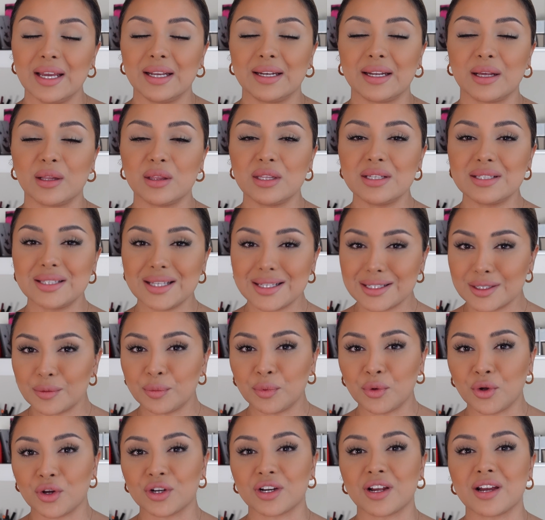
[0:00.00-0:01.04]
Now this is a
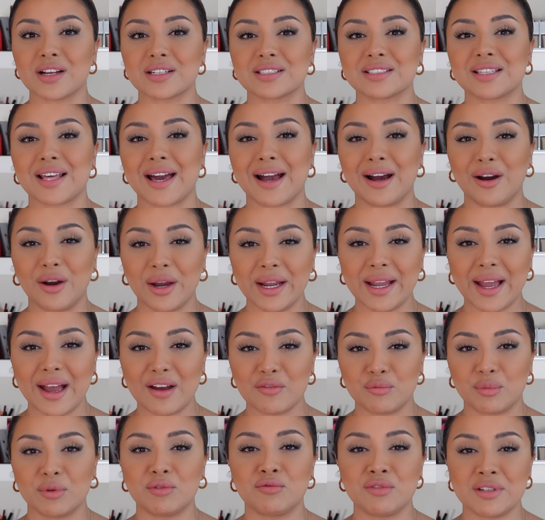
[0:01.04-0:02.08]
product that I
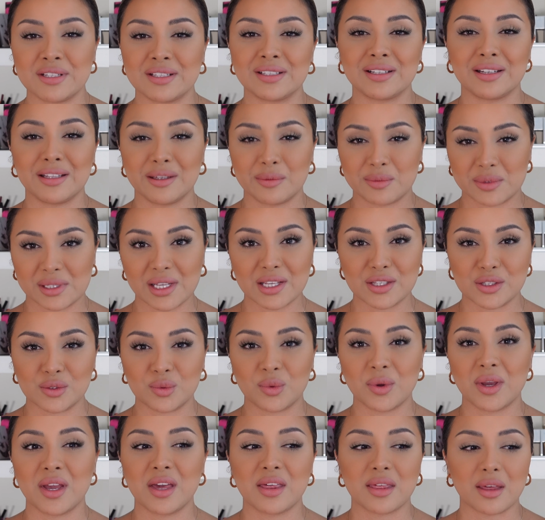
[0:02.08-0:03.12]
have been recently obsessed
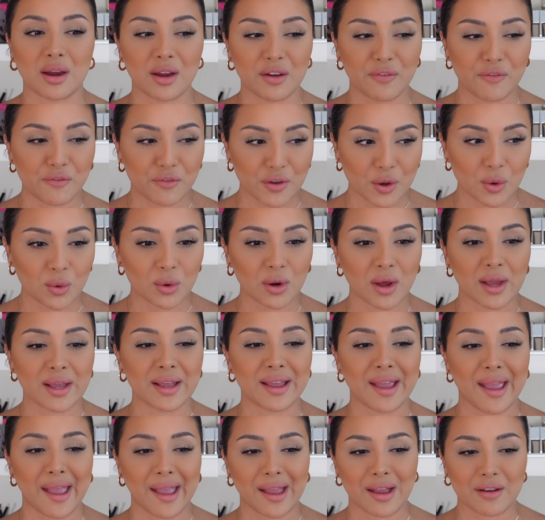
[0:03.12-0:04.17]
with. I feel
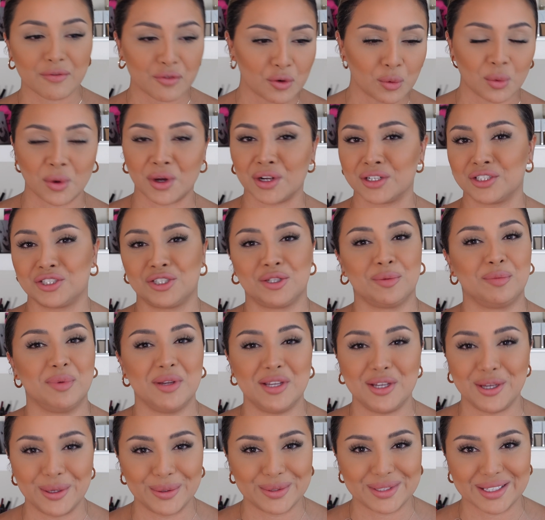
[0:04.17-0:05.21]
like everyone should be
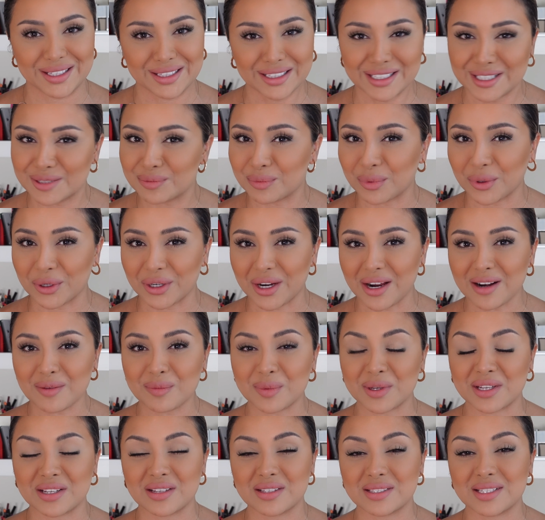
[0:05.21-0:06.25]
using this product
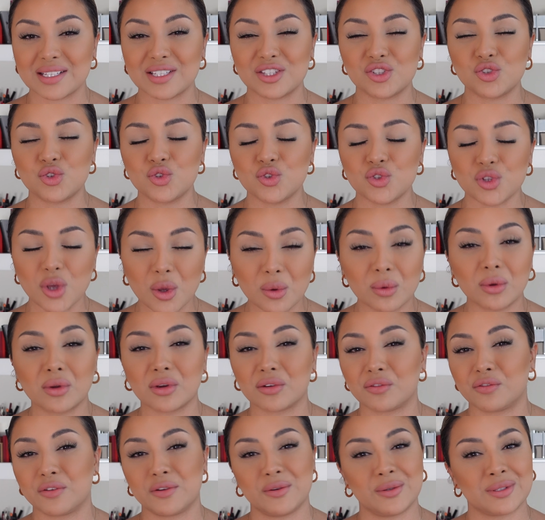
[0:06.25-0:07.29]
because it's so
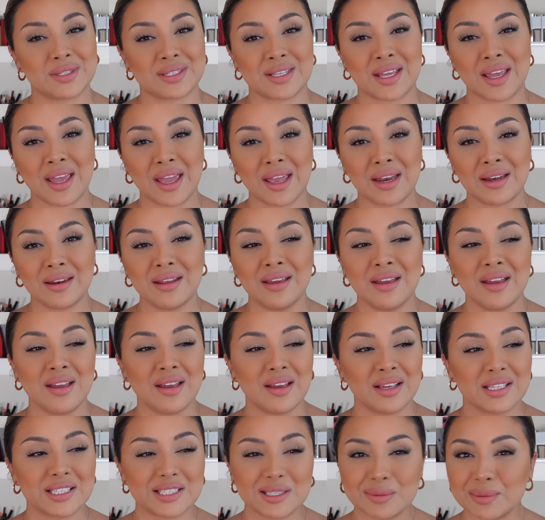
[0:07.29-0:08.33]
good for your skin,
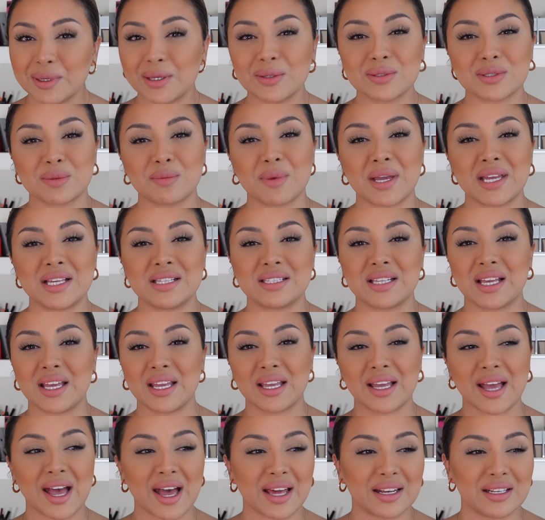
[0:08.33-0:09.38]
smells
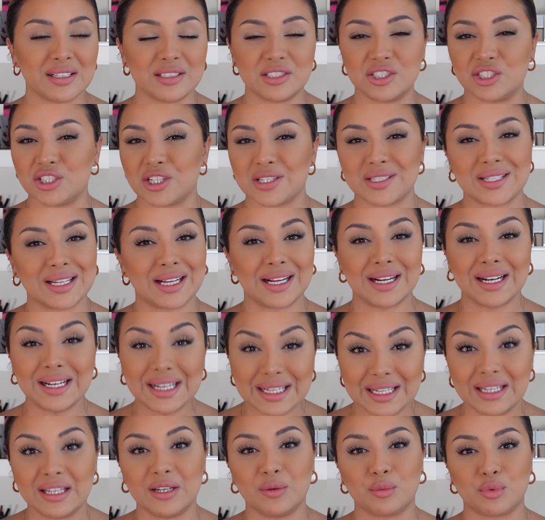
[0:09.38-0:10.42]
amazing, and it's just a
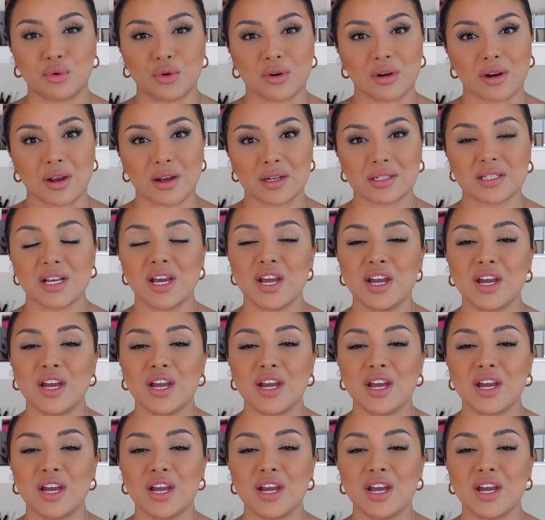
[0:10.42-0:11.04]
clean product.